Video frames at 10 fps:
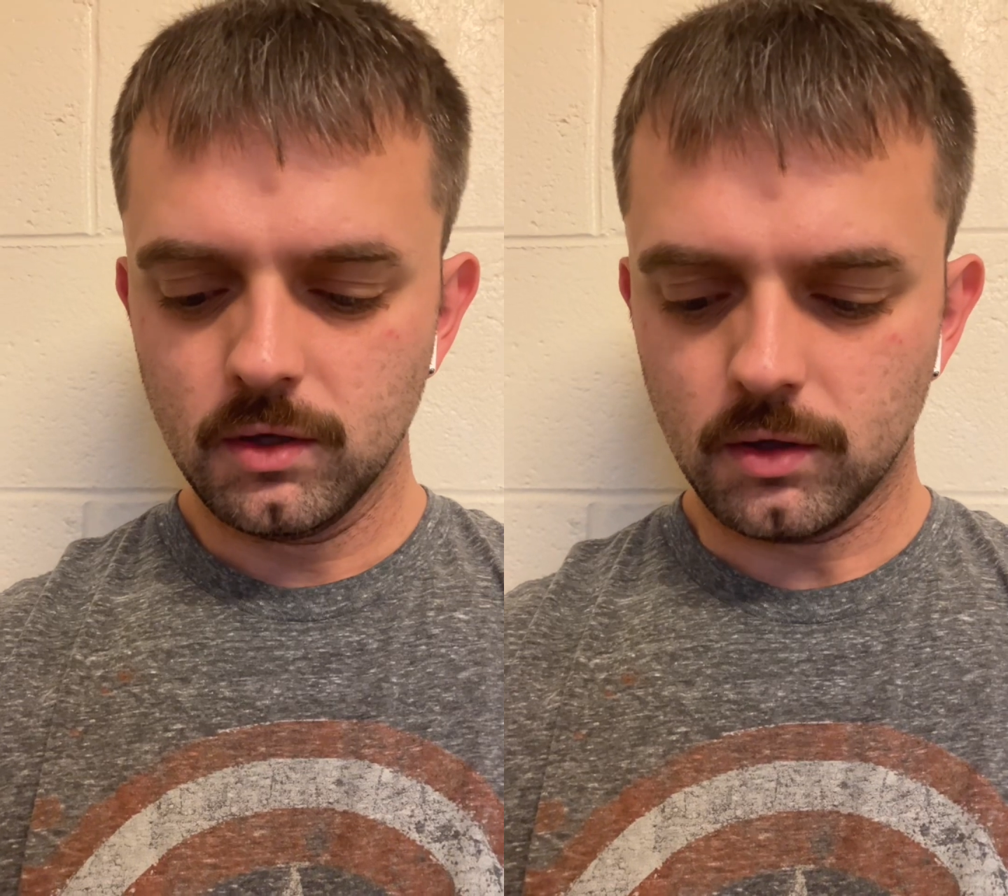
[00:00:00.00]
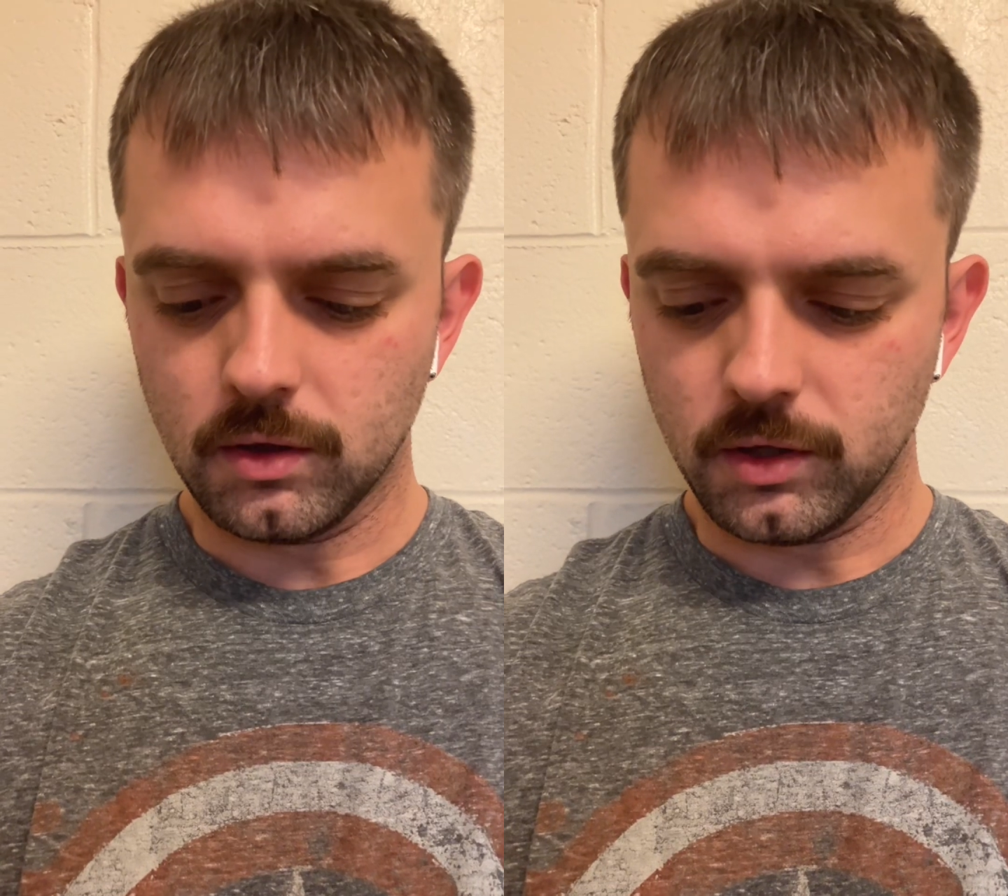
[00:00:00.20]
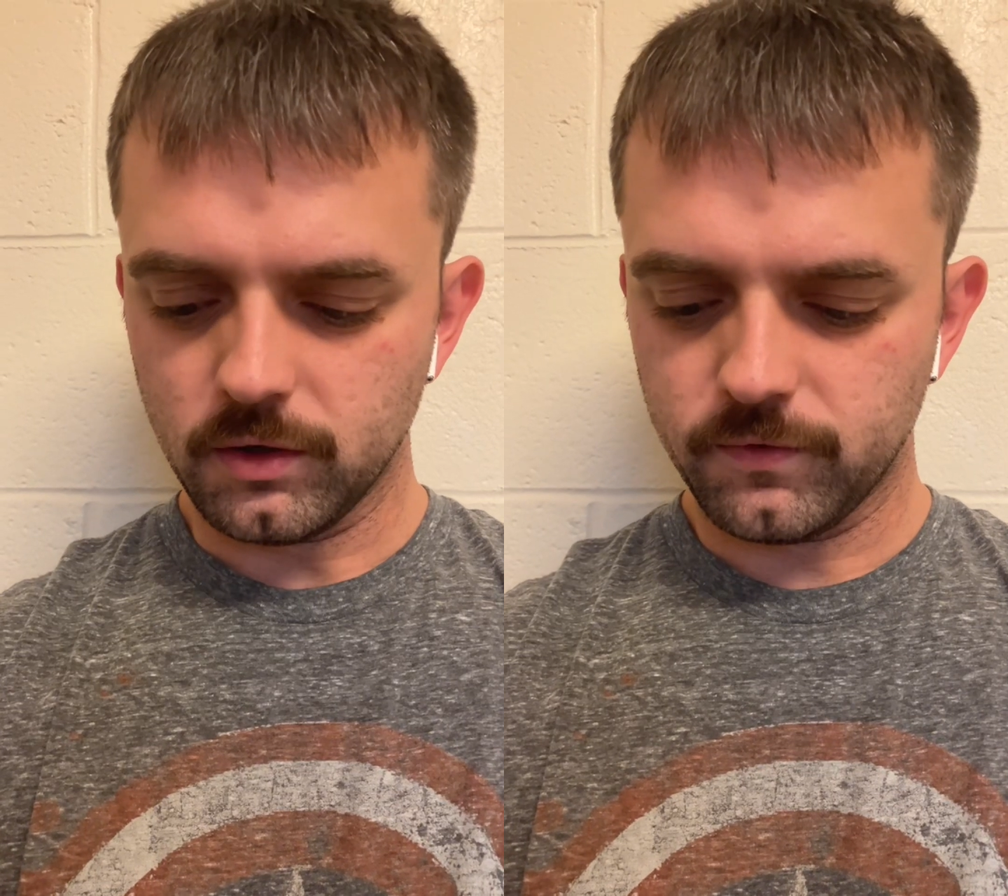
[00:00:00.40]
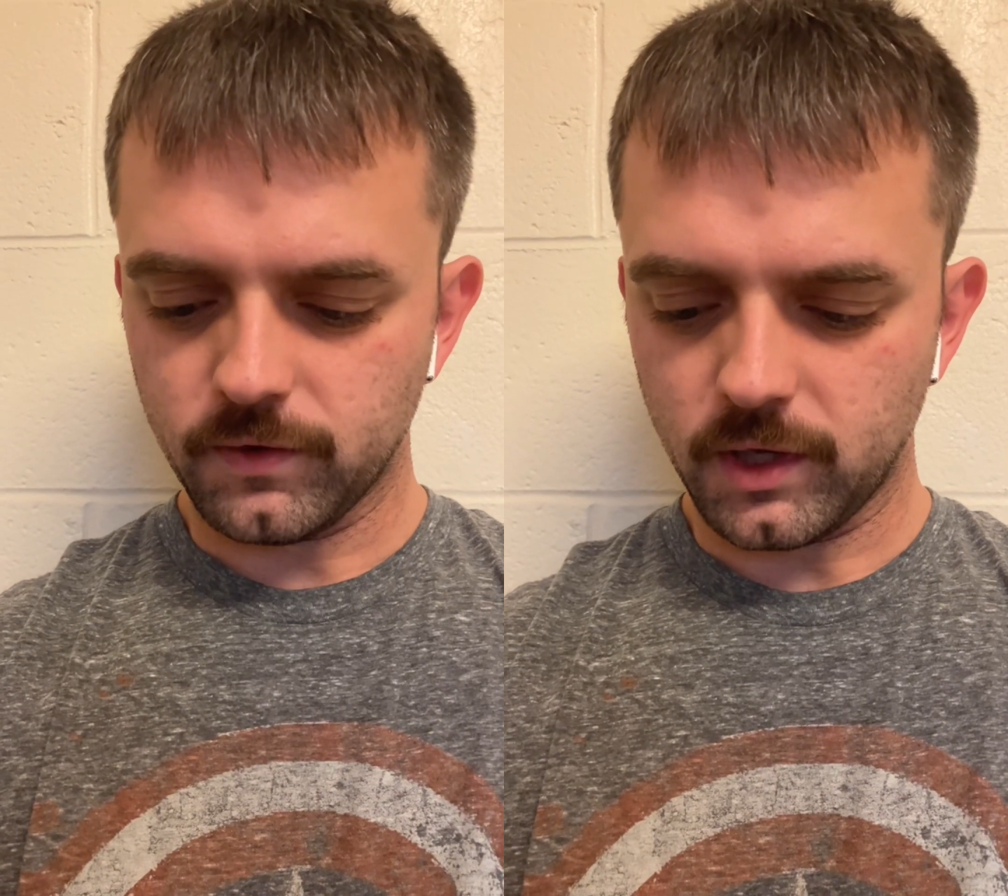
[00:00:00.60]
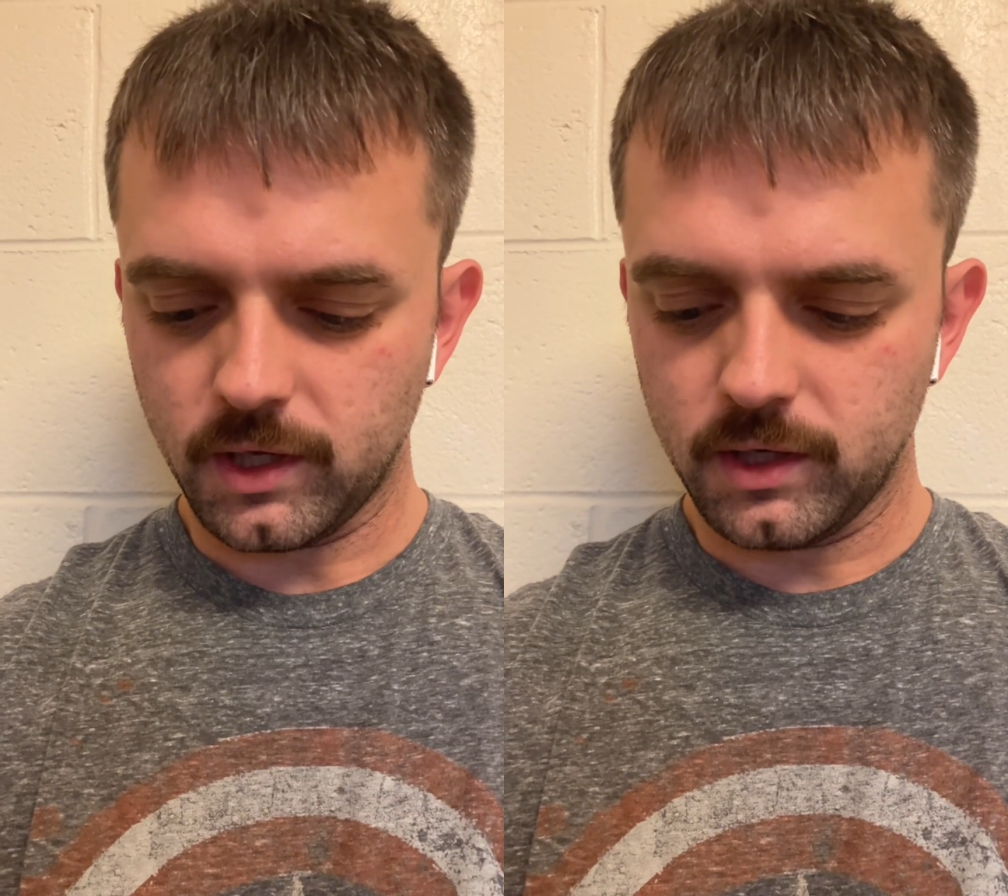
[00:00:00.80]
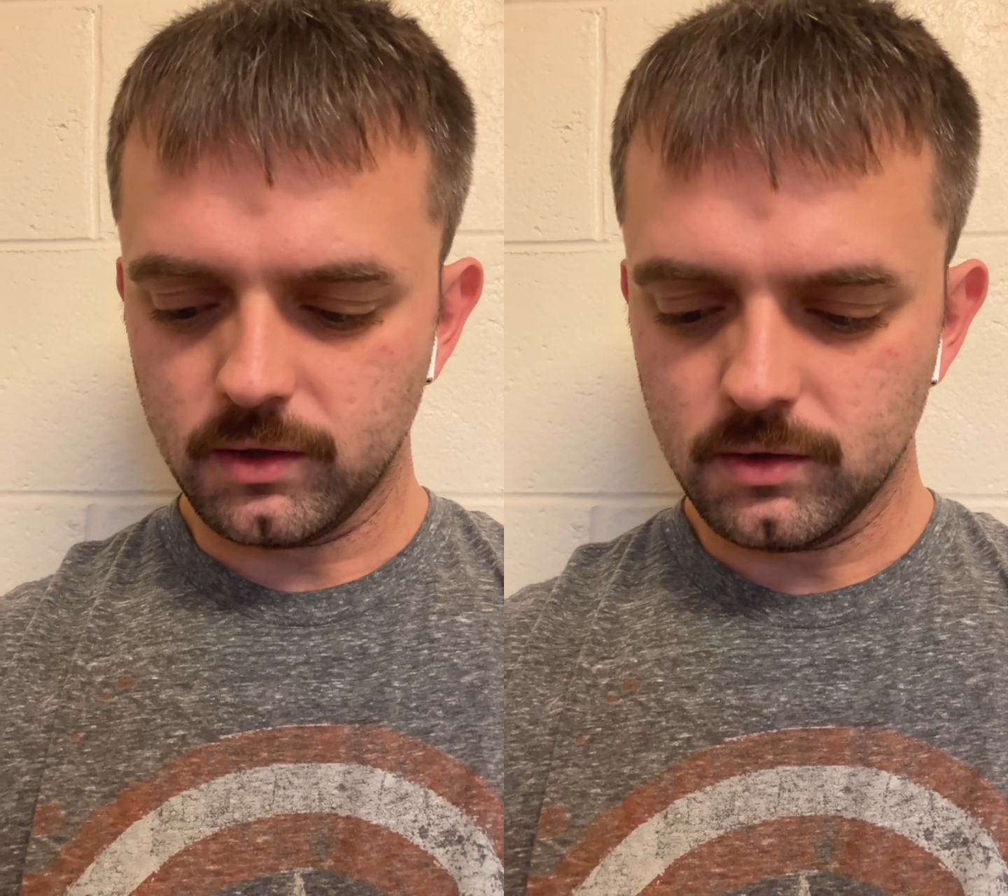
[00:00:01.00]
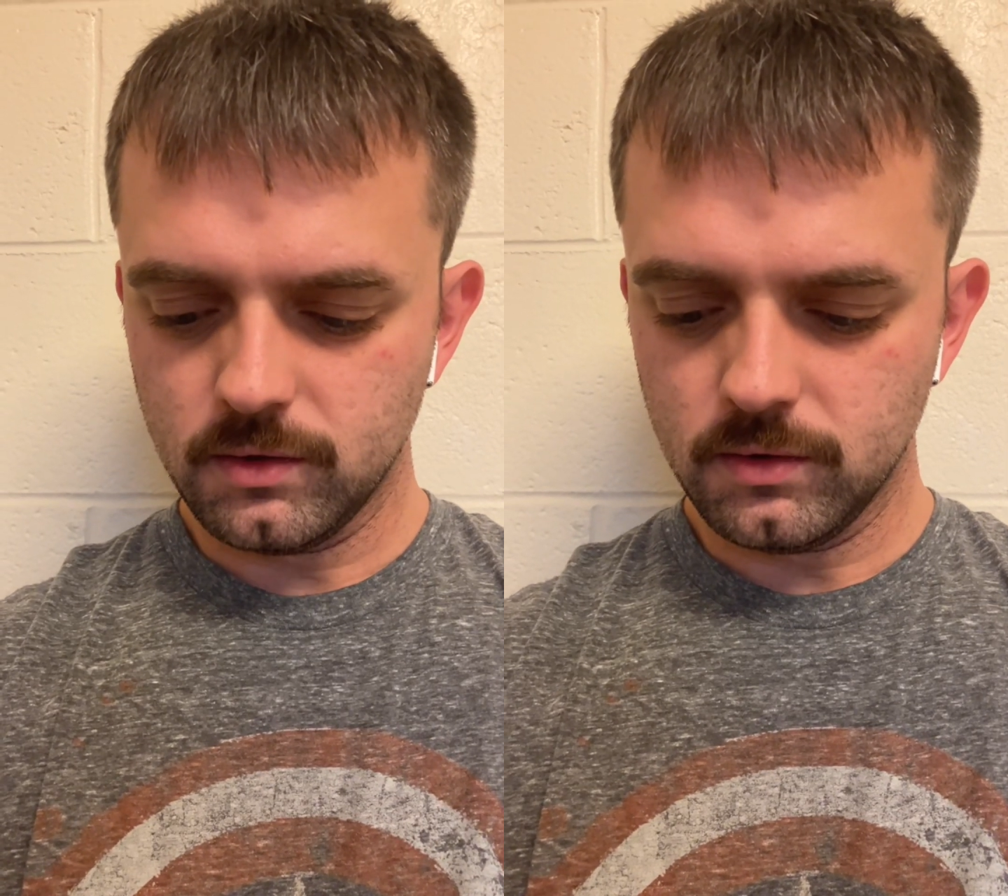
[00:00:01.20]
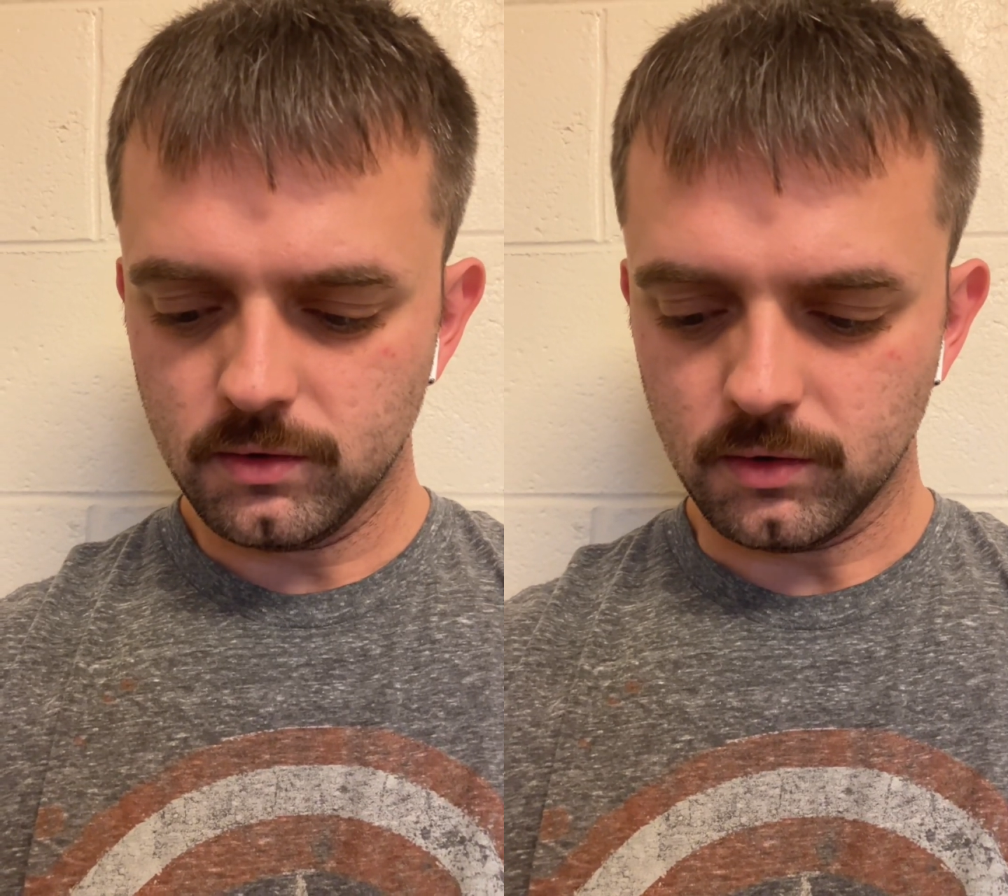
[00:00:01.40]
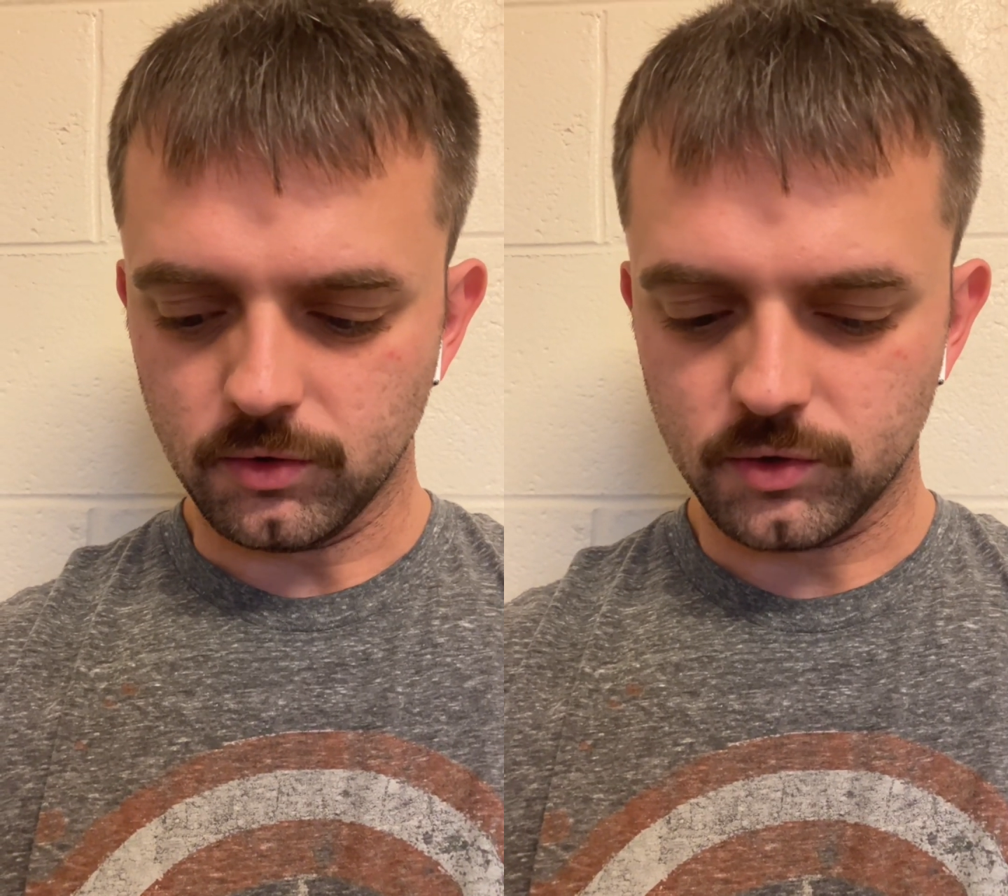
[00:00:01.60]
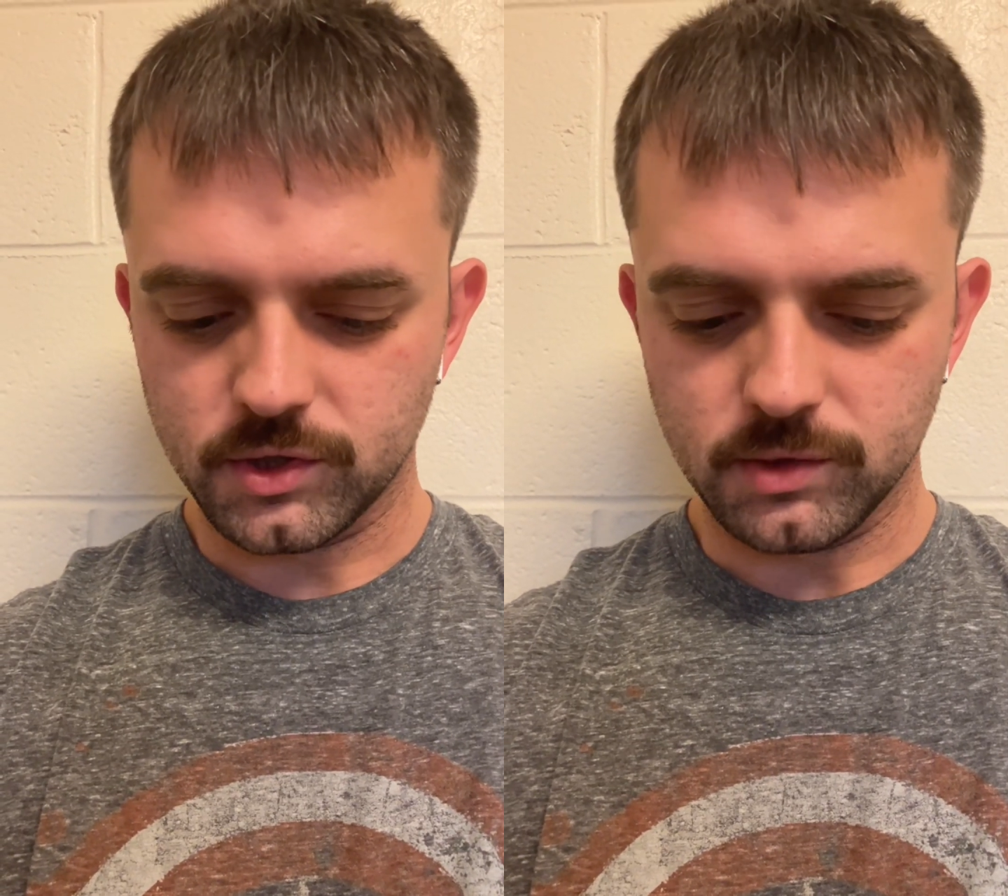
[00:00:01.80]
clarifying the
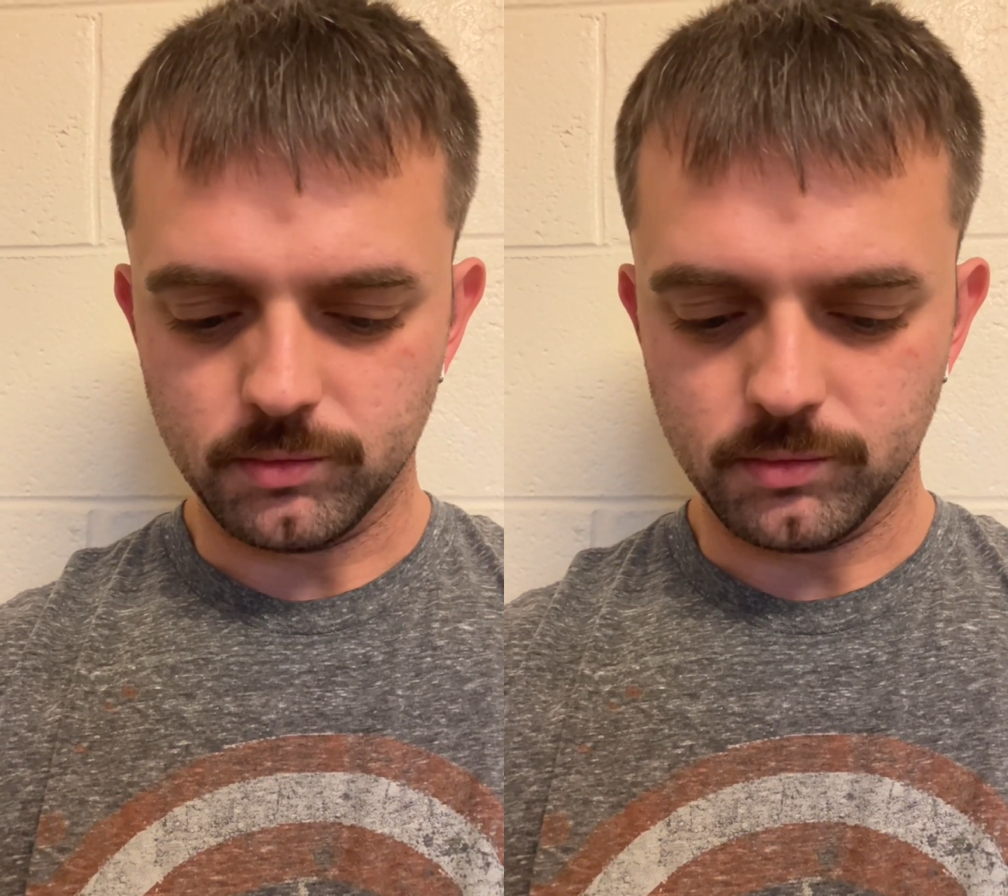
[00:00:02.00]
Christian